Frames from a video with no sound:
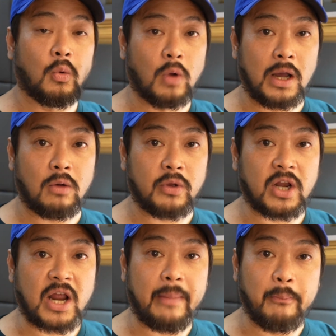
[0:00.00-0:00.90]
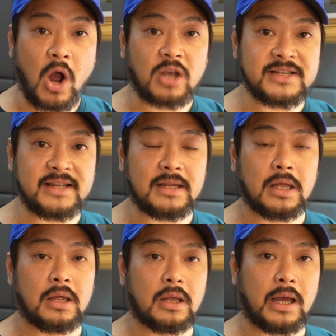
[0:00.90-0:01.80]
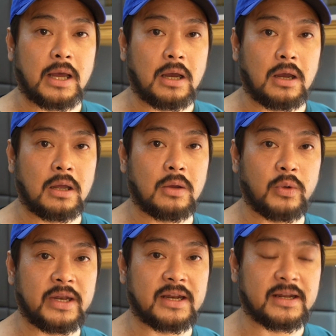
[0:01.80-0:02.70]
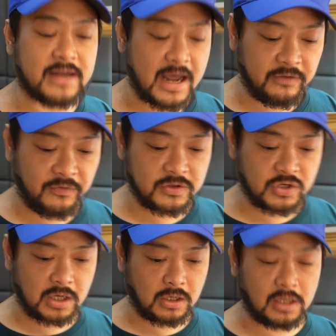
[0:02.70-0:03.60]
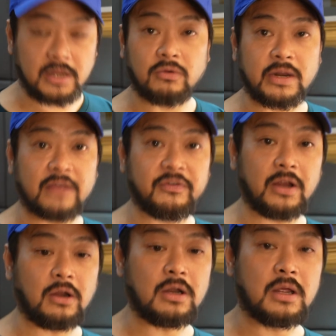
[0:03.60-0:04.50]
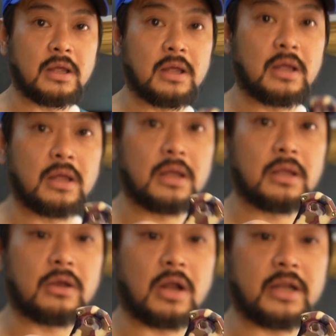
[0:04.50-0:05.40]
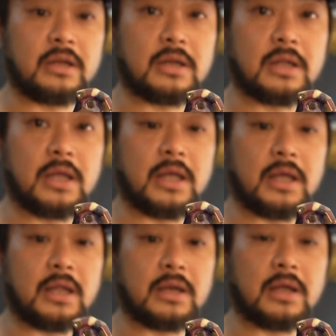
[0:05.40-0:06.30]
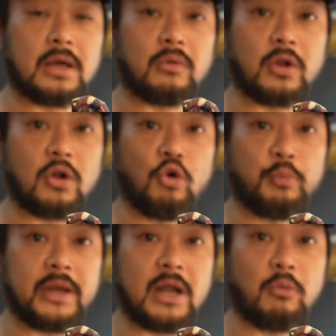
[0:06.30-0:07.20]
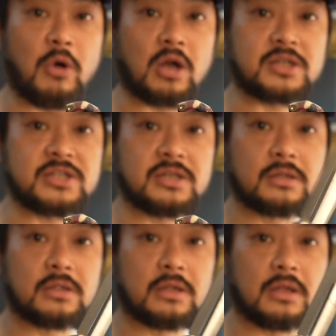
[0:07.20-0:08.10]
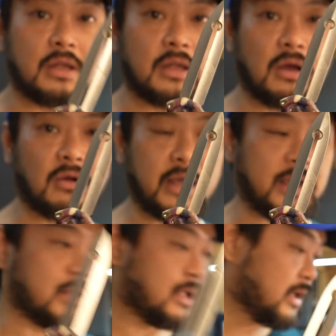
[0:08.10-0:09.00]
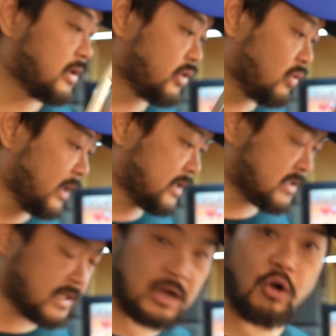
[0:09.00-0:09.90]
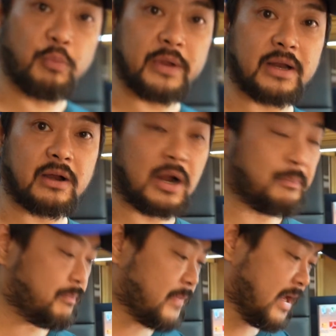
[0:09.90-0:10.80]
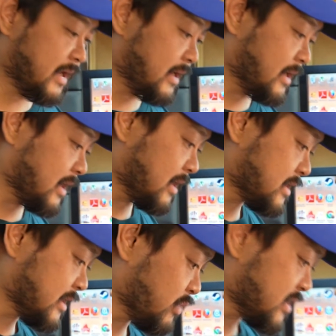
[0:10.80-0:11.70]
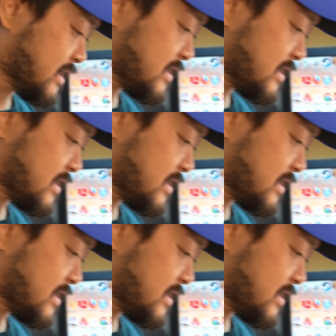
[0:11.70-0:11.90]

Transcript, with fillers: Well, we're gonna unbox it. Uh, we need a knife, so I got a little knife here. You got it? And uh, we're gonna open our box. Okay, so let's uh, open it up and uh, see what's